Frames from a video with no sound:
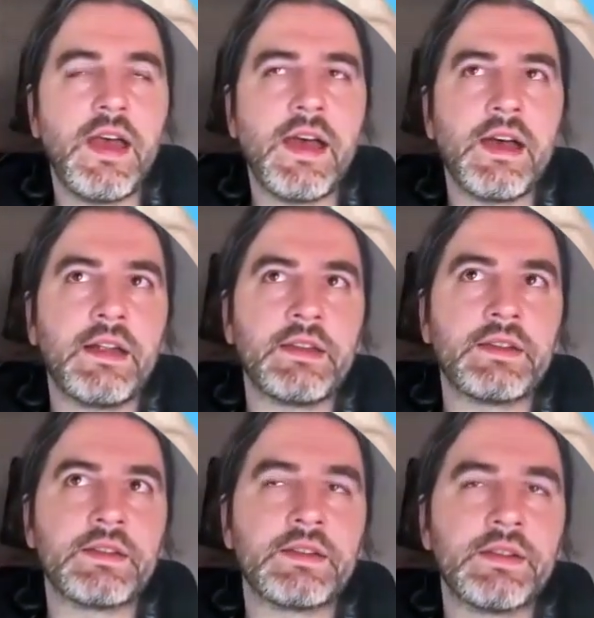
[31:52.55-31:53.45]

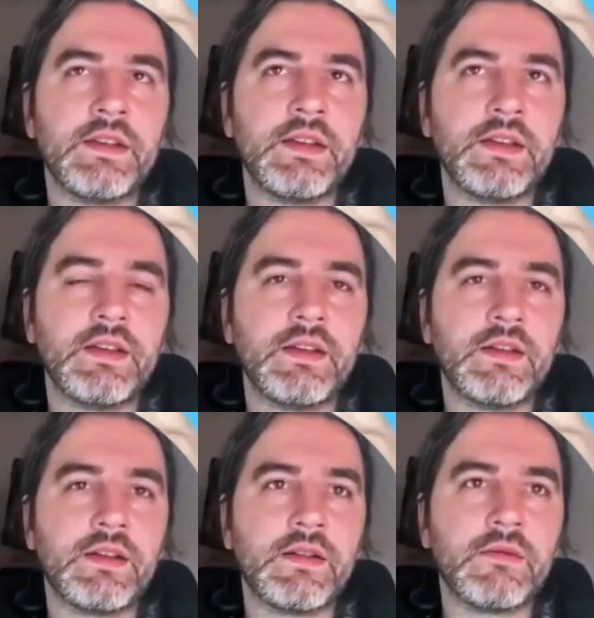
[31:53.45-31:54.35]
And
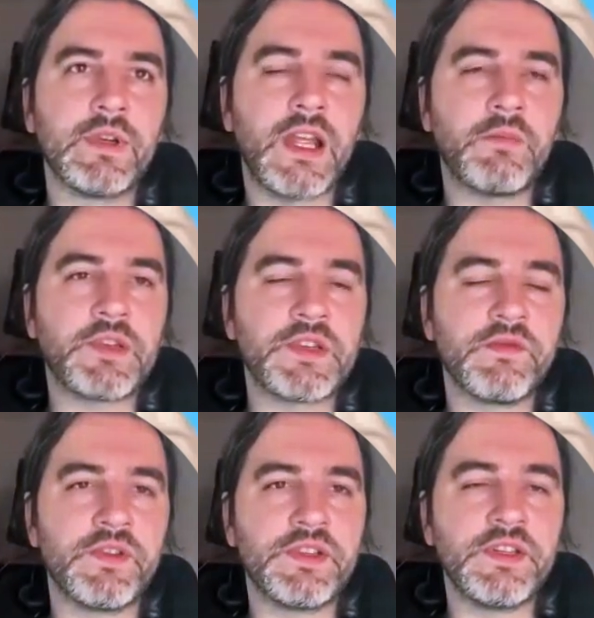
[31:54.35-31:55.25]
what happens
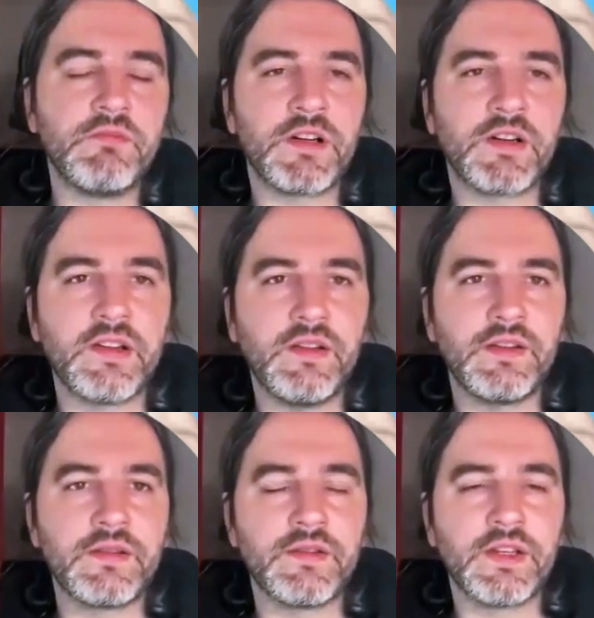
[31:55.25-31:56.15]
if you didn't mark
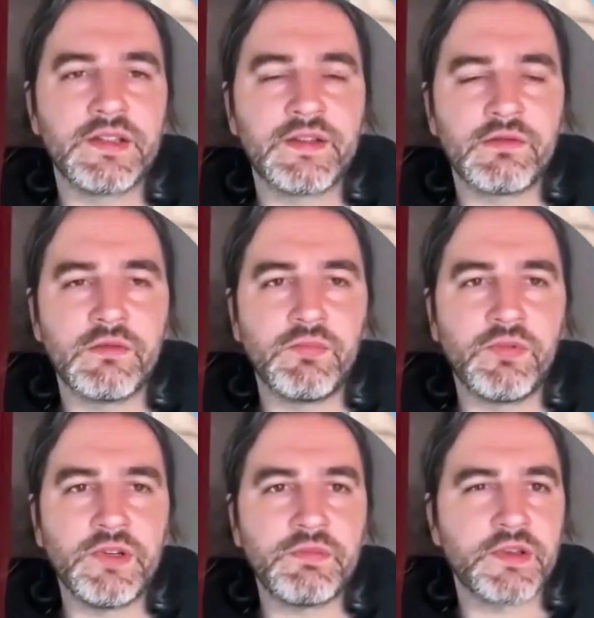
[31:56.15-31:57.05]
anything? Do you get 0
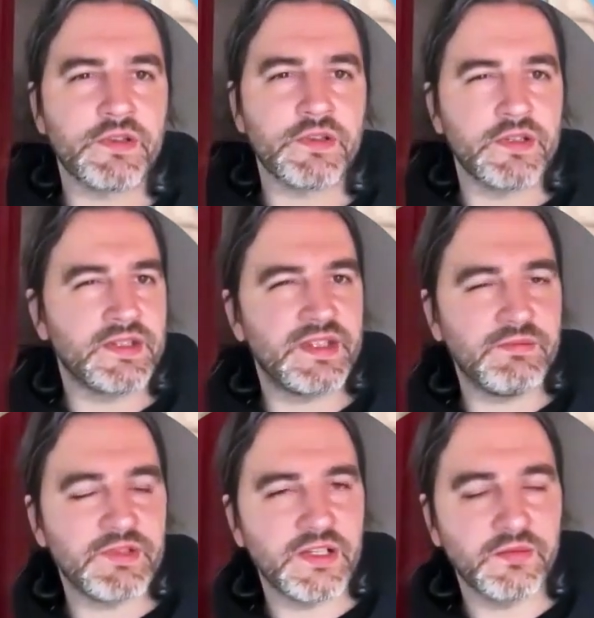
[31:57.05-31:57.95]
points? Because it
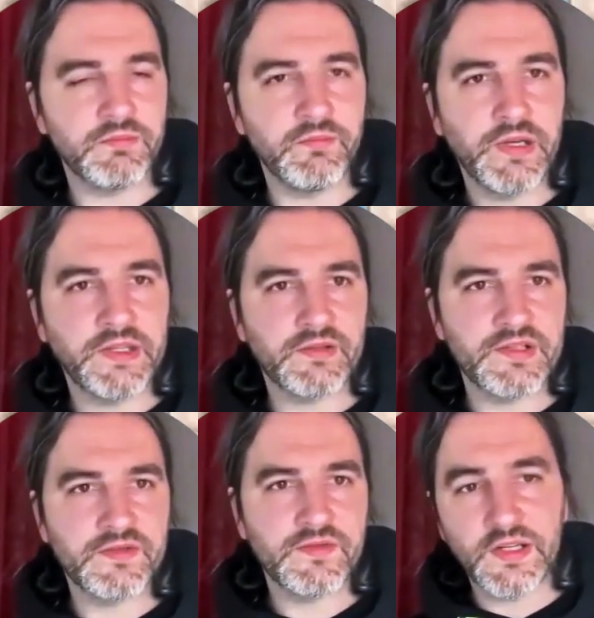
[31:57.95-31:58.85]
seems like a better
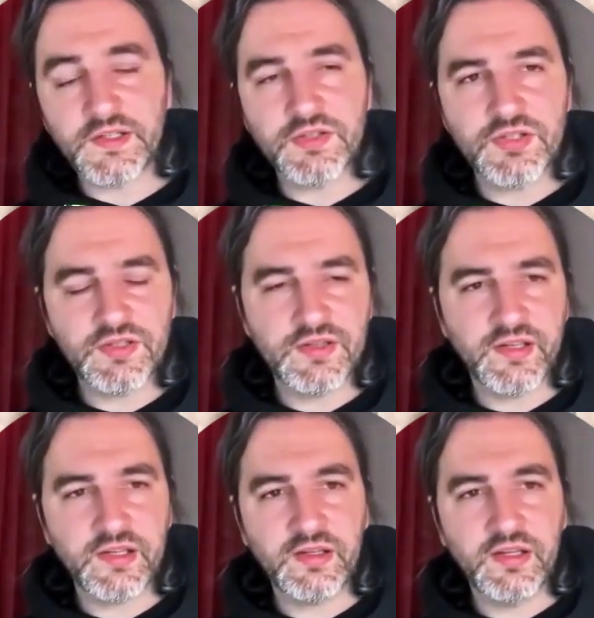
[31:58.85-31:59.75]
strategy
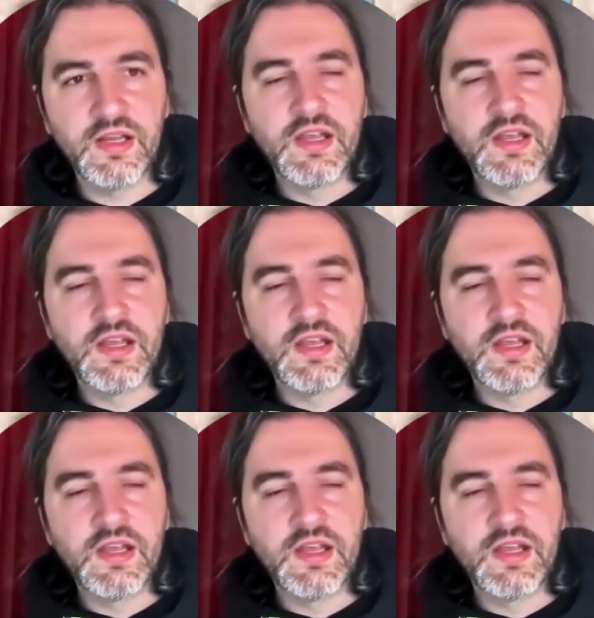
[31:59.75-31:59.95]
then.